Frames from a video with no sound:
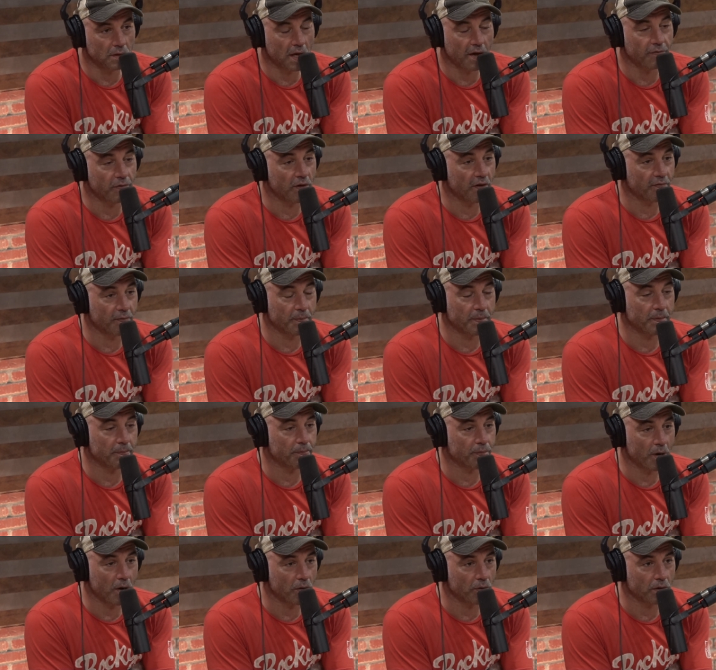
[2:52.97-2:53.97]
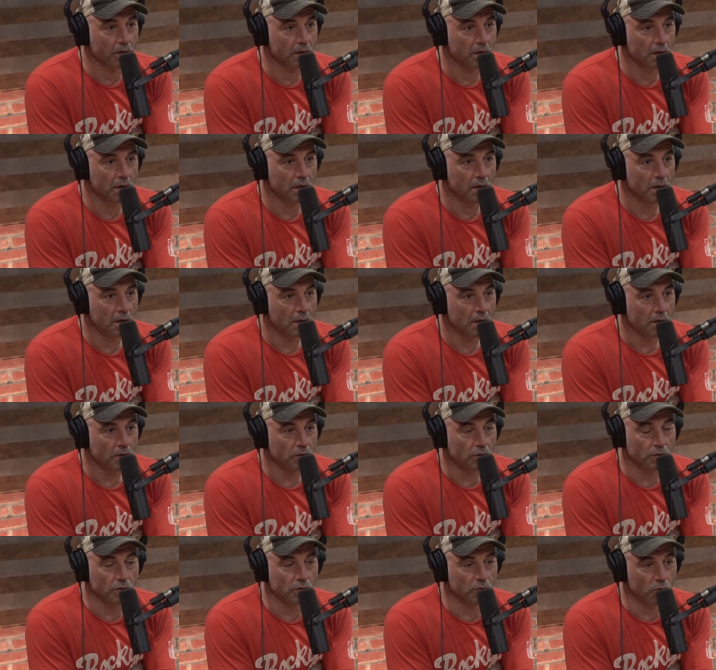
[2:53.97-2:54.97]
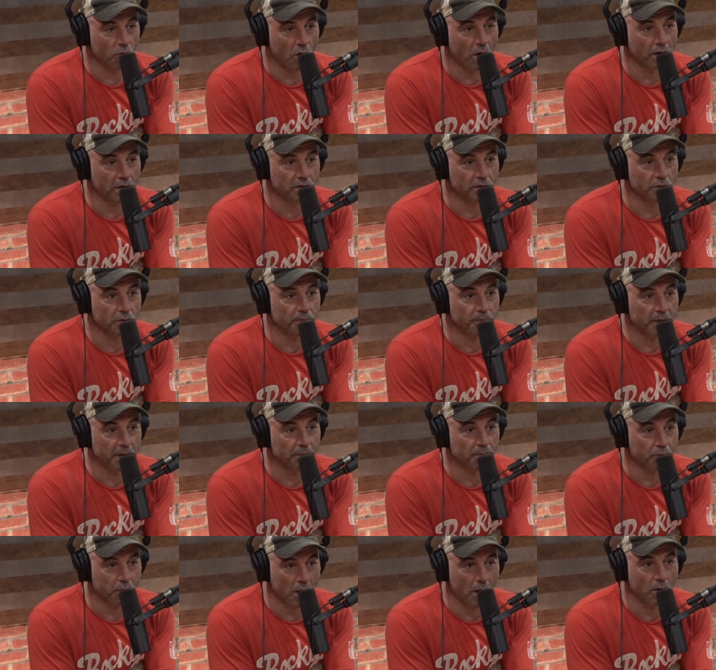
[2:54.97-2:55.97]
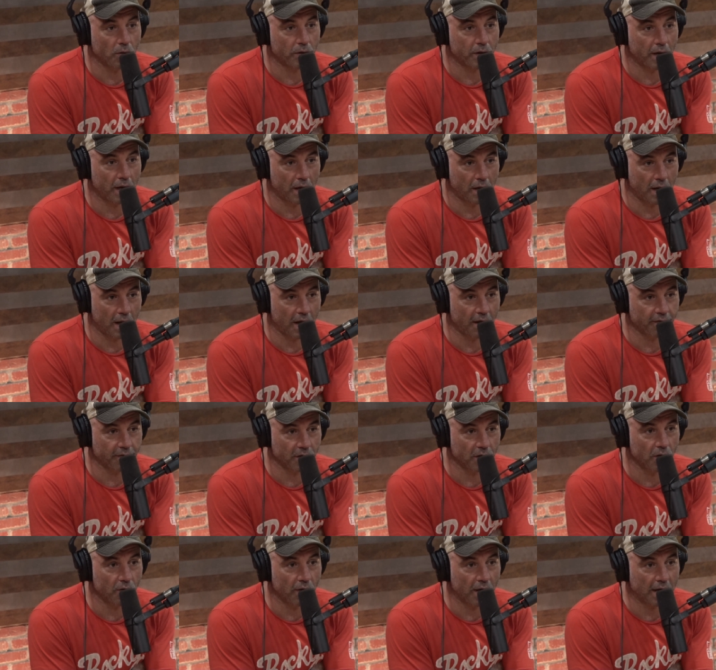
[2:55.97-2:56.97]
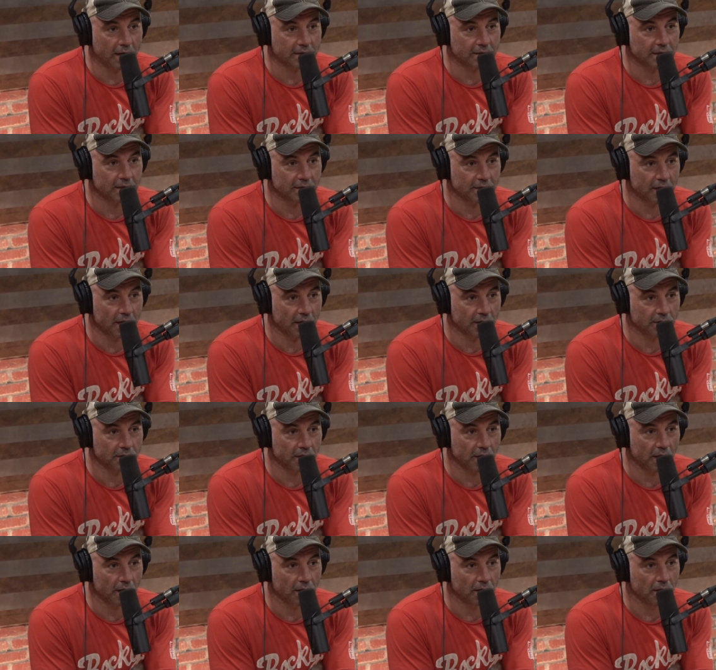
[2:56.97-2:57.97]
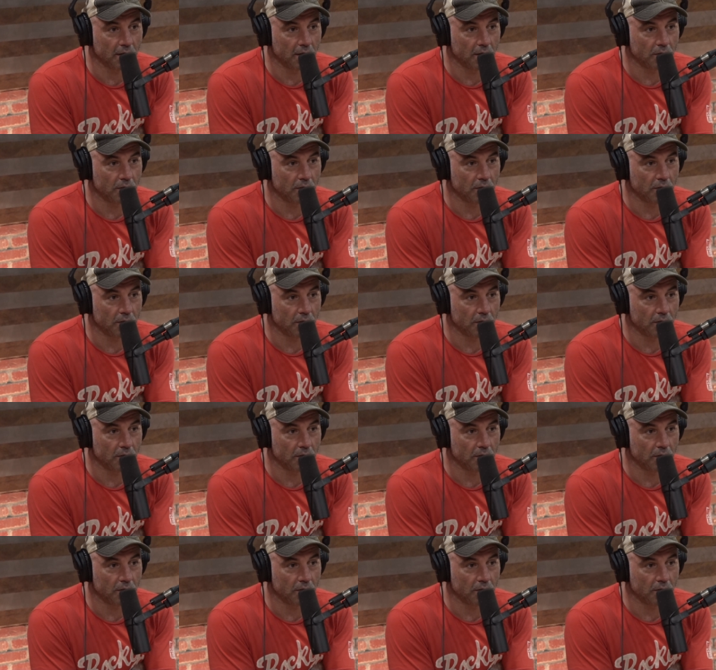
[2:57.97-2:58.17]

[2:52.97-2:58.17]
have you ever been broke? Right. Do you want to be broke and have no access to health care?